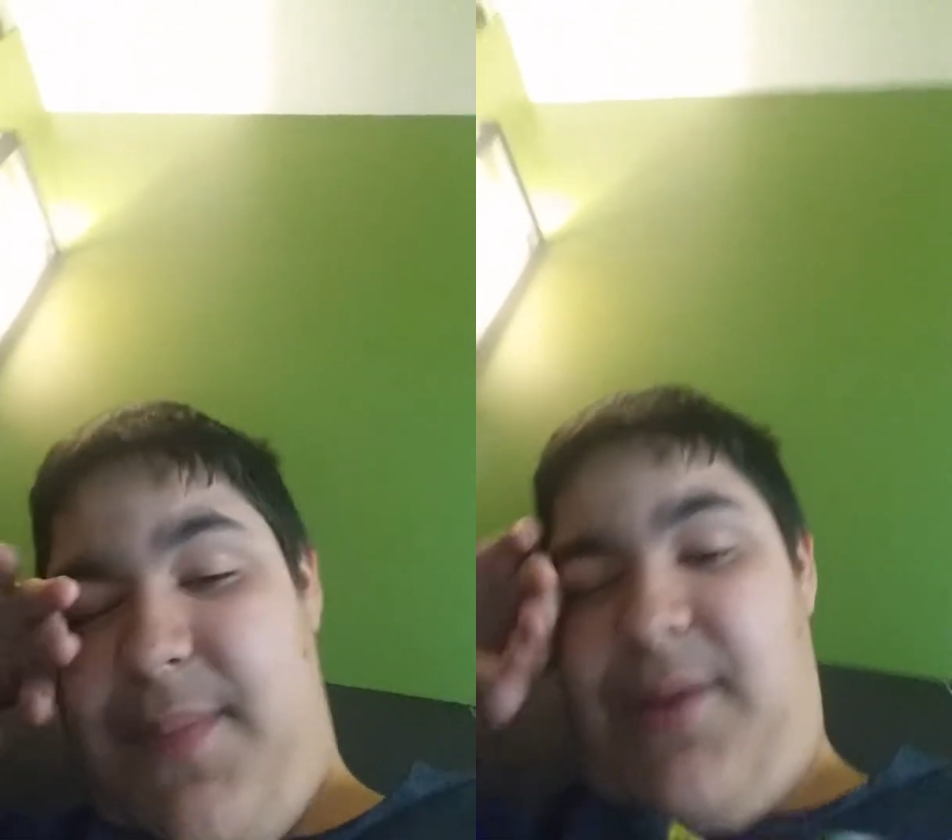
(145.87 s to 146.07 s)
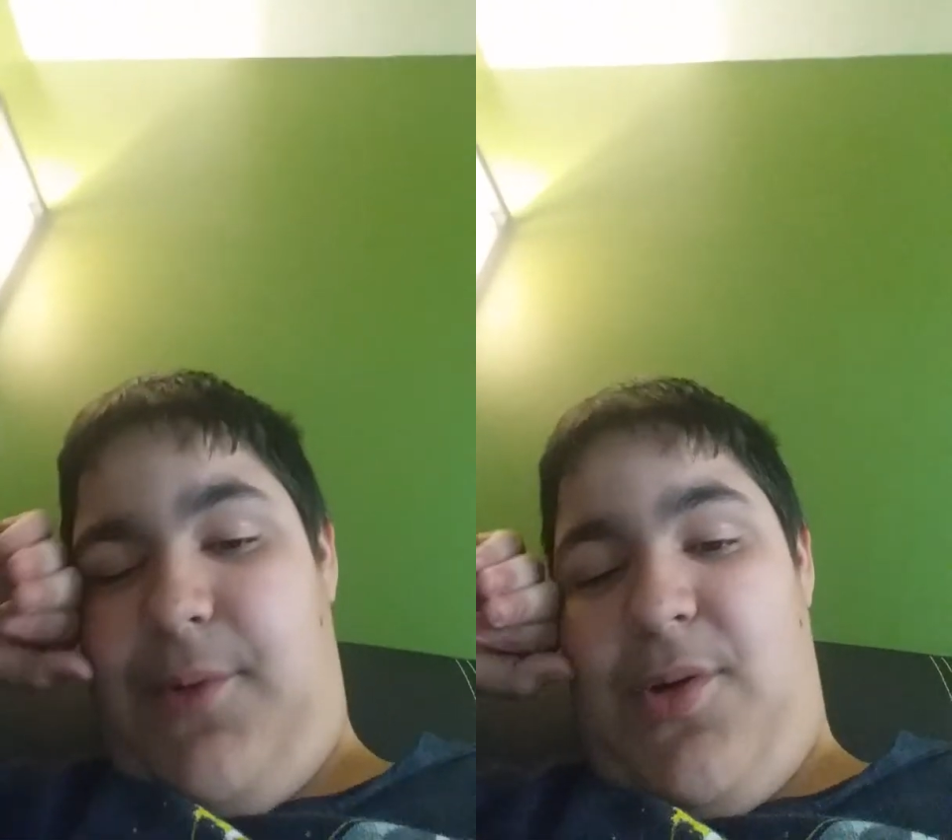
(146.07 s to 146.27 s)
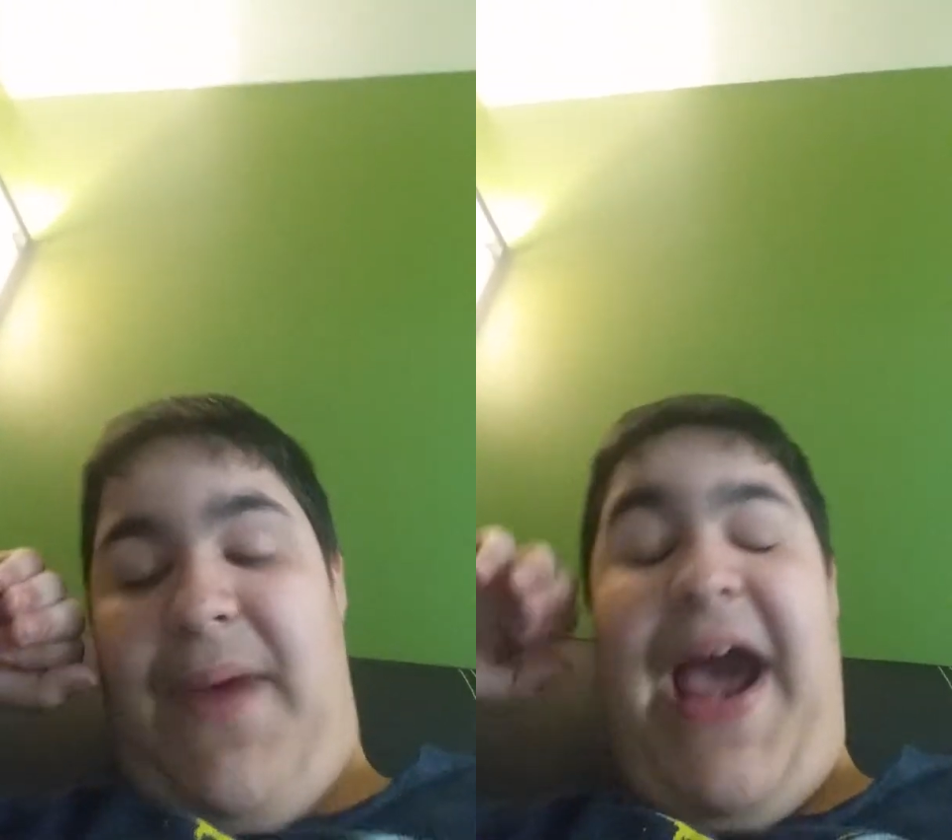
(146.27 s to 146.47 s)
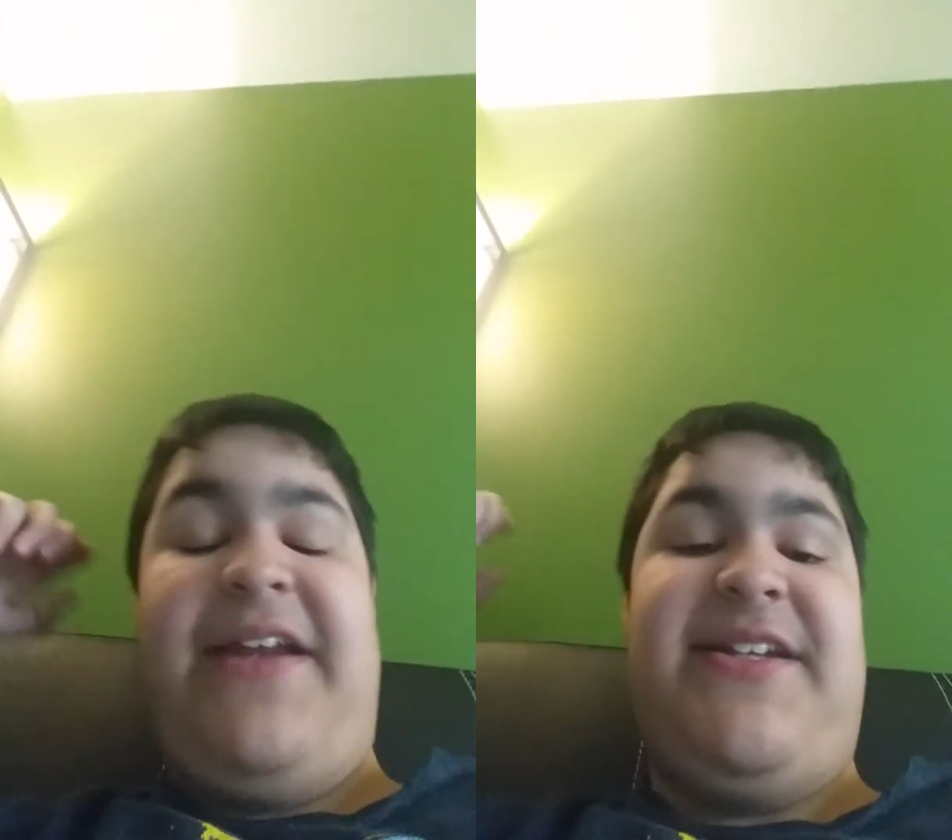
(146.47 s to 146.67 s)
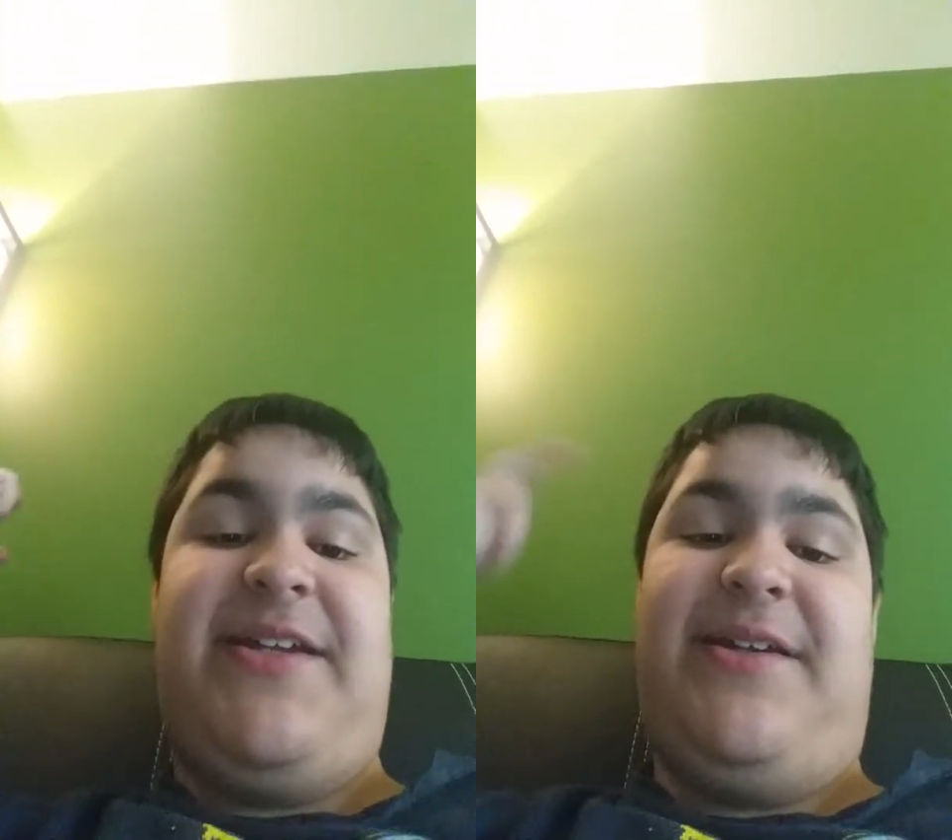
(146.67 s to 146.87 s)
my room.
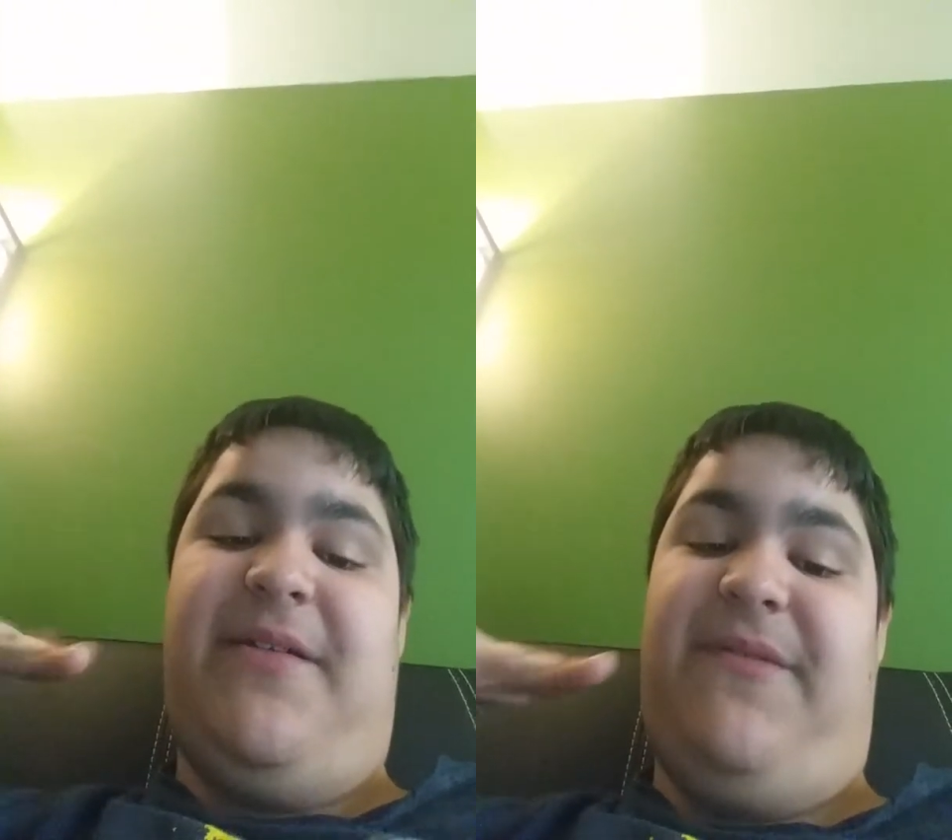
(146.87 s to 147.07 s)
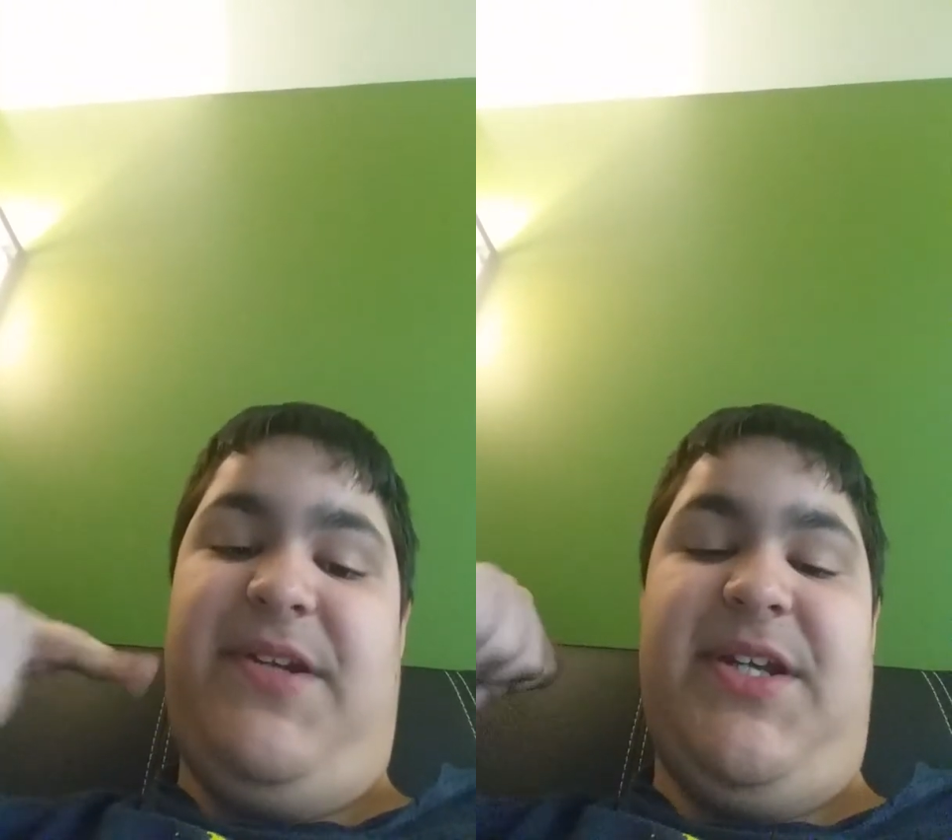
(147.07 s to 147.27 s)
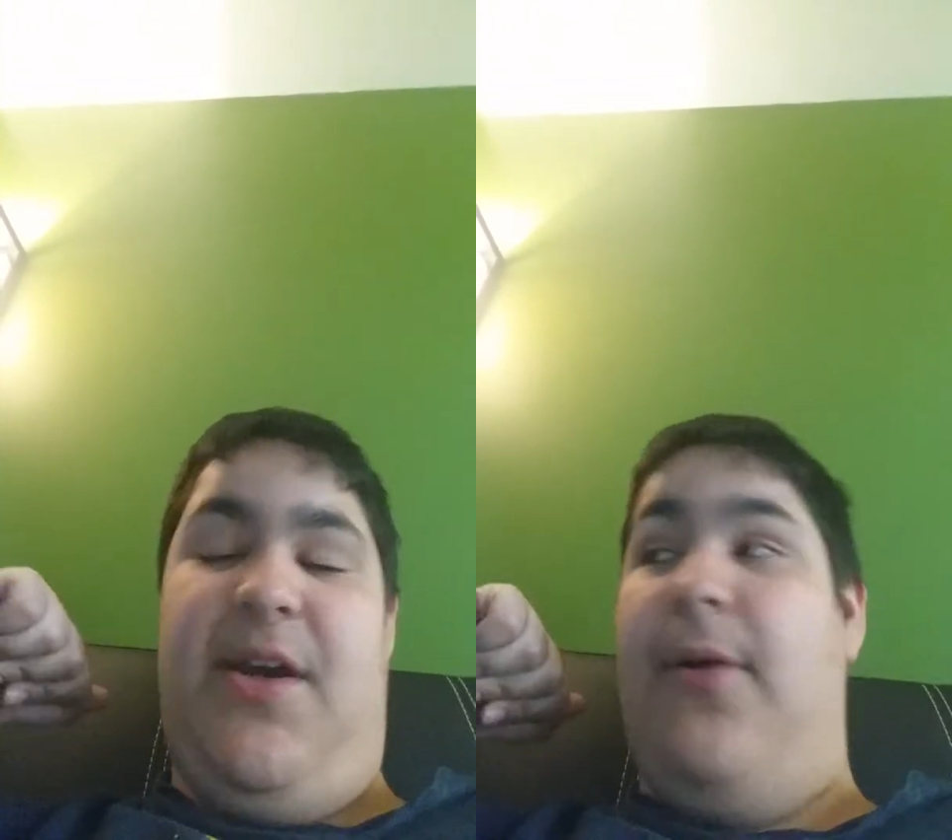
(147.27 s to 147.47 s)
I did a video.